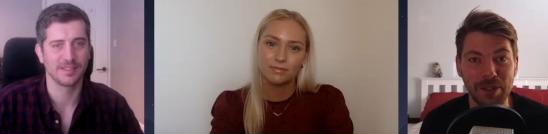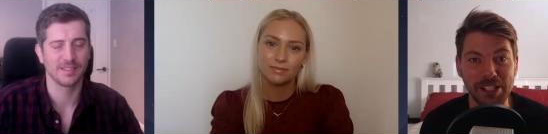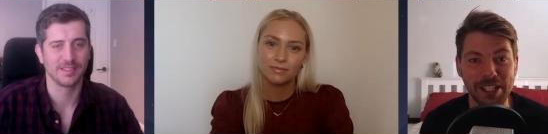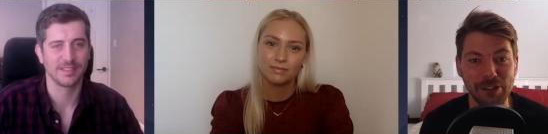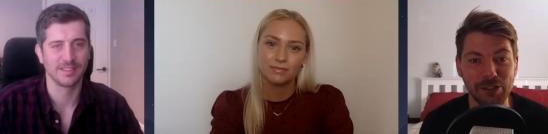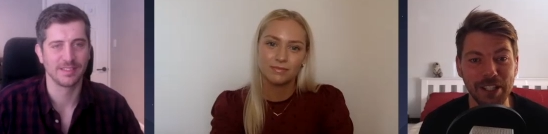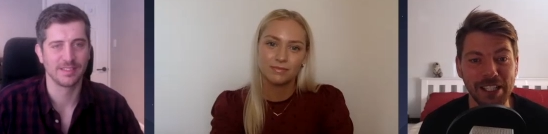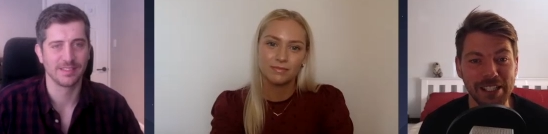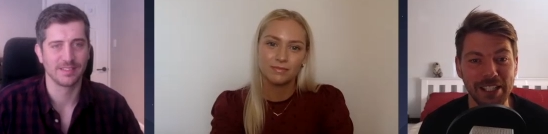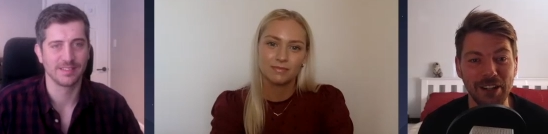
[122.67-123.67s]
Speaker 1: the central
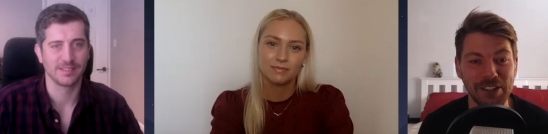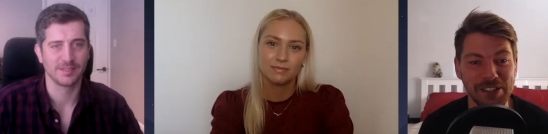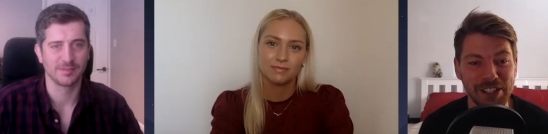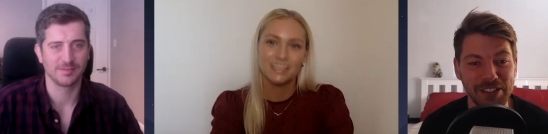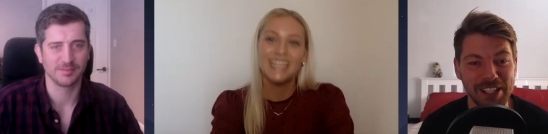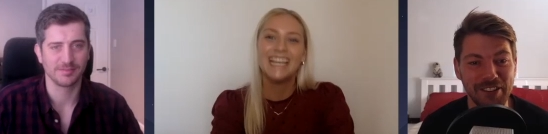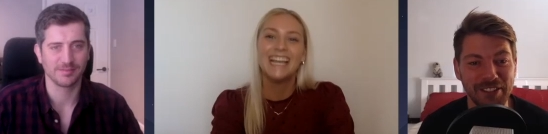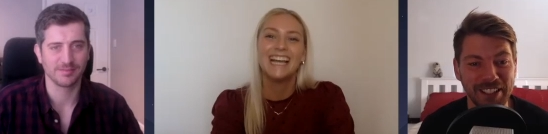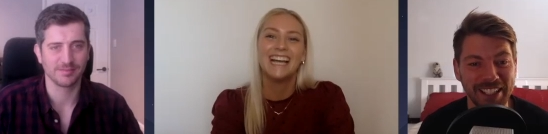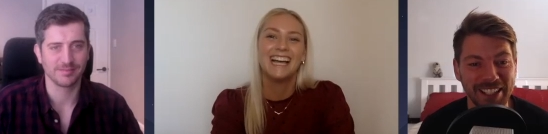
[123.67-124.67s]
heating on. So you're
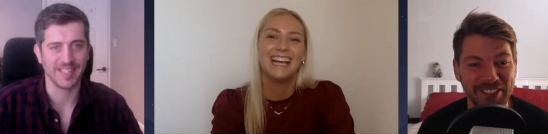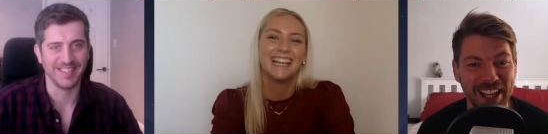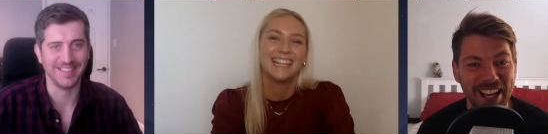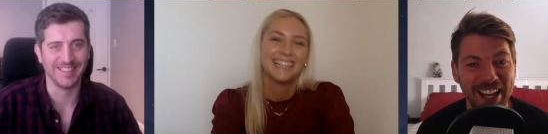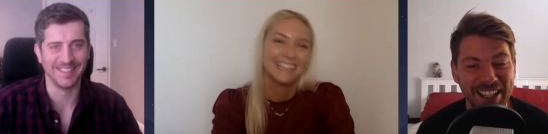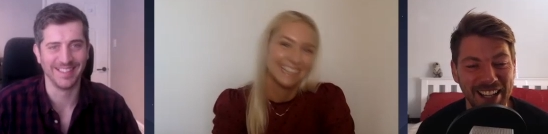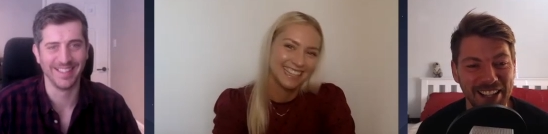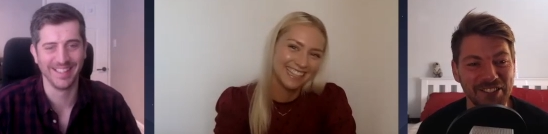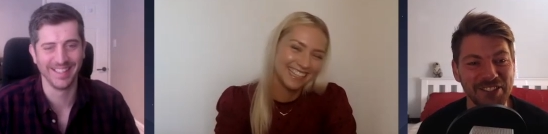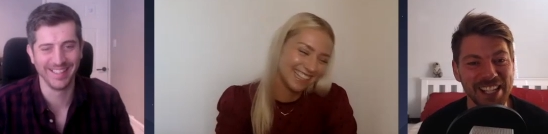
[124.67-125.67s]
definitely living the high
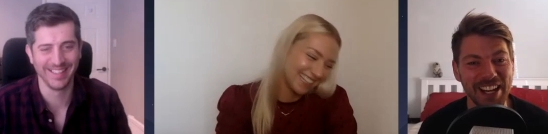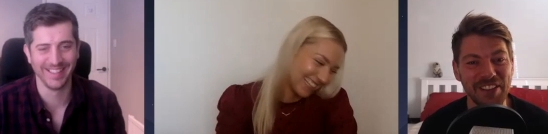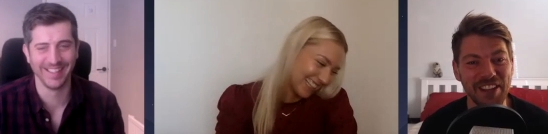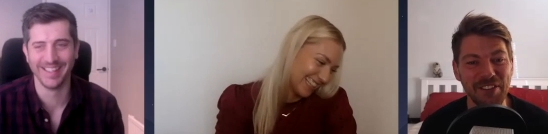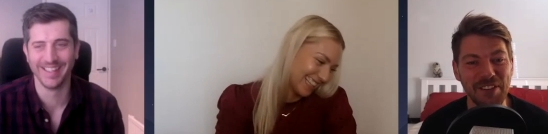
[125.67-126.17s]
life down there in